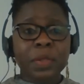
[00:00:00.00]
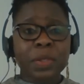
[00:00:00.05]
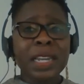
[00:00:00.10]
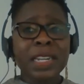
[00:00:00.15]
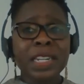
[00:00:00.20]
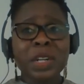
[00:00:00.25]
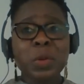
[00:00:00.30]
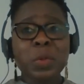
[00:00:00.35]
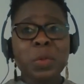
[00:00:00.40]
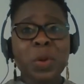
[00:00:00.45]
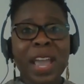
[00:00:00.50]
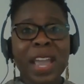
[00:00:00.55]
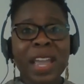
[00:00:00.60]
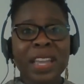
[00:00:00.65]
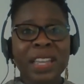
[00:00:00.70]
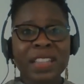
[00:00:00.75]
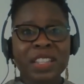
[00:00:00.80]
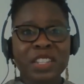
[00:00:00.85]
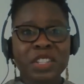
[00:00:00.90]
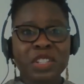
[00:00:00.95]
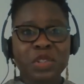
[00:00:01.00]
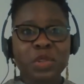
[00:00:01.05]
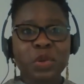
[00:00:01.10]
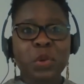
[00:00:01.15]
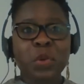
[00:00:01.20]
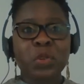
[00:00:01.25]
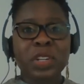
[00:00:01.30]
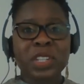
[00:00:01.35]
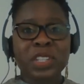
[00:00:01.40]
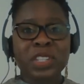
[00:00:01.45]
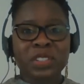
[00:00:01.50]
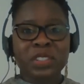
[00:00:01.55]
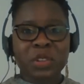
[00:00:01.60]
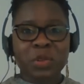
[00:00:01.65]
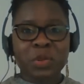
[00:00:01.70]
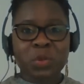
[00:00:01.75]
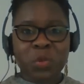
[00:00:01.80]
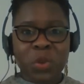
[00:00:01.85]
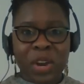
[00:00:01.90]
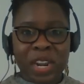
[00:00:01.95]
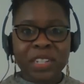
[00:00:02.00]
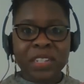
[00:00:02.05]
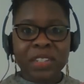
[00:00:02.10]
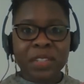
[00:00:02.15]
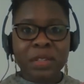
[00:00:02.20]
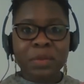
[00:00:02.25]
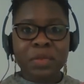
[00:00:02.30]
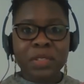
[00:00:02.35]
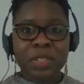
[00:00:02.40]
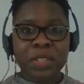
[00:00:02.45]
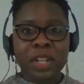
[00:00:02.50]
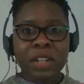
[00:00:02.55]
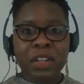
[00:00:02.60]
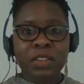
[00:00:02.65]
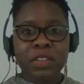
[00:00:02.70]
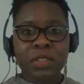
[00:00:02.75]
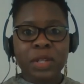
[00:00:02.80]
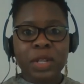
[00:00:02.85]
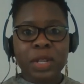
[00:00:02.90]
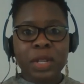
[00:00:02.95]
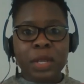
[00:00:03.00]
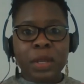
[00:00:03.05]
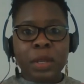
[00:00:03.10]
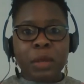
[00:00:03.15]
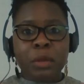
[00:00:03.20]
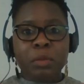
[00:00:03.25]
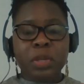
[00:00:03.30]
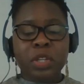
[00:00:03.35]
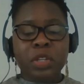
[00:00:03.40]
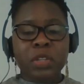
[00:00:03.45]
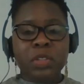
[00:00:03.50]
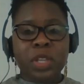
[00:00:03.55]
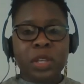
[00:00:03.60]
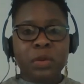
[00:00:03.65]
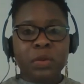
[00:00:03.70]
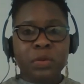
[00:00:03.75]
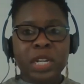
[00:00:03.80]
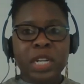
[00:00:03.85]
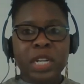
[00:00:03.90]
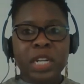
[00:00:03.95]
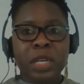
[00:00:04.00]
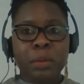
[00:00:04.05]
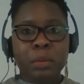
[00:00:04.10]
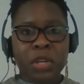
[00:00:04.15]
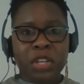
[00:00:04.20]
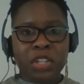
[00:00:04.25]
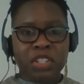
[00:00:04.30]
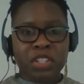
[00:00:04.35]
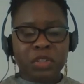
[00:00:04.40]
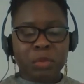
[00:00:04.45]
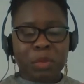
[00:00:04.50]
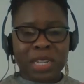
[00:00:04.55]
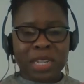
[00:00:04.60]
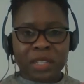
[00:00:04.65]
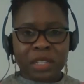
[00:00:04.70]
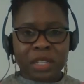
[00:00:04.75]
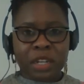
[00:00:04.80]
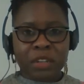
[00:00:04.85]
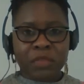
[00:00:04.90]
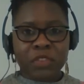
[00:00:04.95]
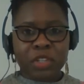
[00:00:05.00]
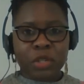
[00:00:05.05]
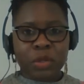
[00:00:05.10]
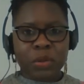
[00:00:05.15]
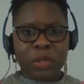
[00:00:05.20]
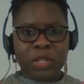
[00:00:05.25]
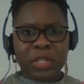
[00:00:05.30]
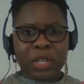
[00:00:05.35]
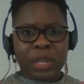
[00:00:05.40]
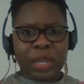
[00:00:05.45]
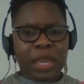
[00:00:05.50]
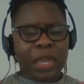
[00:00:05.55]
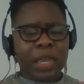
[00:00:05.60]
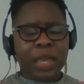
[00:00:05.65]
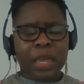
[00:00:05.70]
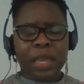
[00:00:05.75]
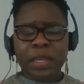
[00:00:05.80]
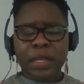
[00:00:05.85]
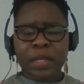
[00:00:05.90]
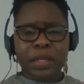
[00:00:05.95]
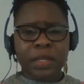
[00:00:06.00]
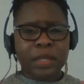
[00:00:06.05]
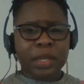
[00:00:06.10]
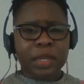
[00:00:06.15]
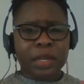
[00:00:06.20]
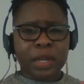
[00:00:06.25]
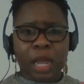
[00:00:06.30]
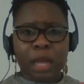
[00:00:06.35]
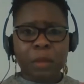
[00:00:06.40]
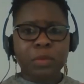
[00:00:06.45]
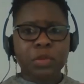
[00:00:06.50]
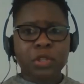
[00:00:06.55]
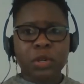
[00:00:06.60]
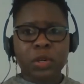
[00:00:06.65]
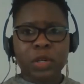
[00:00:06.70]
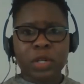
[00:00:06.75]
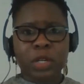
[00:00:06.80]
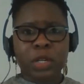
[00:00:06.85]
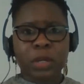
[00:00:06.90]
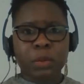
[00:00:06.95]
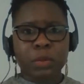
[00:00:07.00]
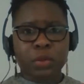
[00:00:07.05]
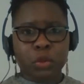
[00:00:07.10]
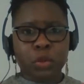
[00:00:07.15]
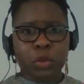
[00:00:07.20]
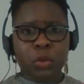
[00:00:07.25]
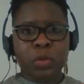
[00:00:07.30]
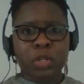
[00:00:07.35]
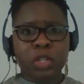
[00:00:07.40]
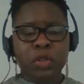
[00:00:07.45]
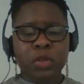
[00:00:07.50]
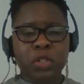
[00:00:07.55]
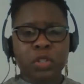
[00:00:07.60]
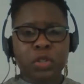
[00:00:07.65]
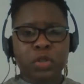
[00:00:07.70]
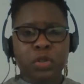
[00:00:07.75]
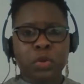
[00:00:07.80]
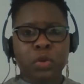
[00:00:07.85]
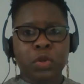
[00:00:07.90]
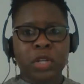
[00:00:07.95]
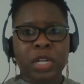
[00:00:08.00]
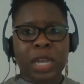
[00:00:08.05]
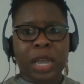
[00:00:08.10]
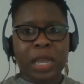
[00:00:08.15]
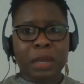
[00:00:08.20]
And in a way, the stories write themselves because I really immerse myself into it. I, I, get absolutely absorbed into the story.